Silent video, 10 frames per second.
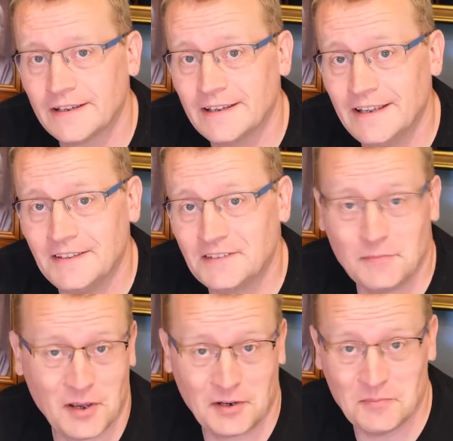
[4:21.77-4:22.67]
it's
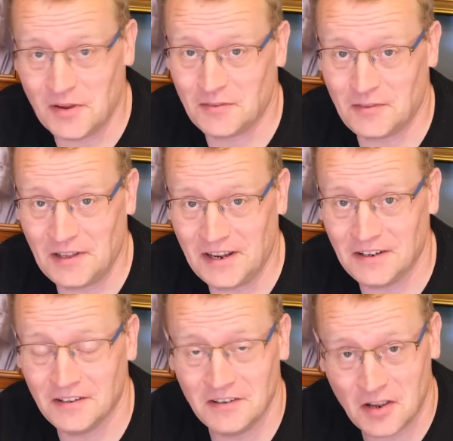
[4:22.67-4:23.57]
about a month
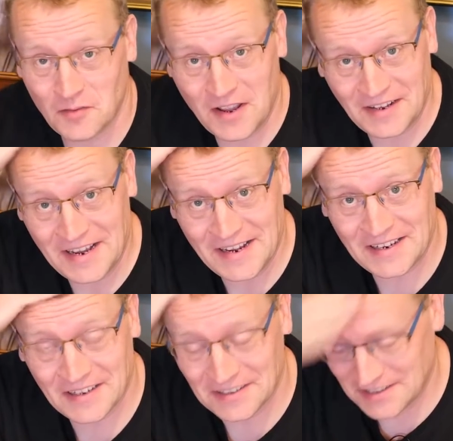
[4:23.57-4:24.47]
later. I've had a
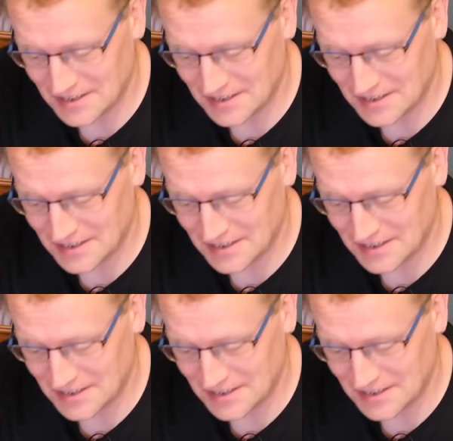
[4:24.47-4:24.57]
haircut.